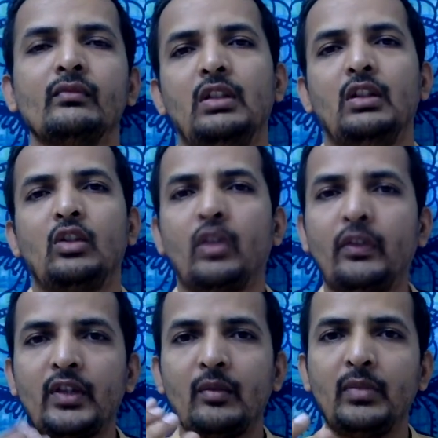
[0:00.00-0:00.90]
So if
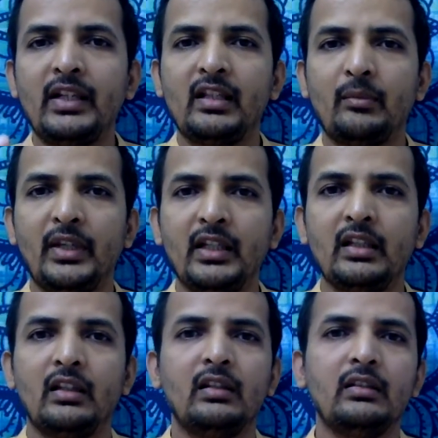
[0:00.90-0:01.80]
somebody is a
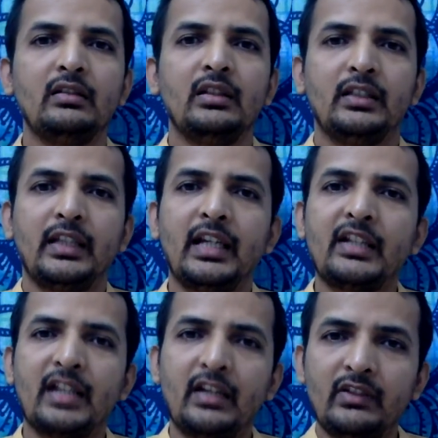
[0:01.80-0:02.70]
beginner, they can
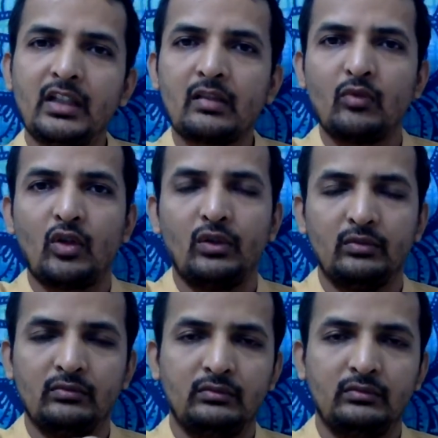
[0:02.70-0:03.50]
chant with a small Om.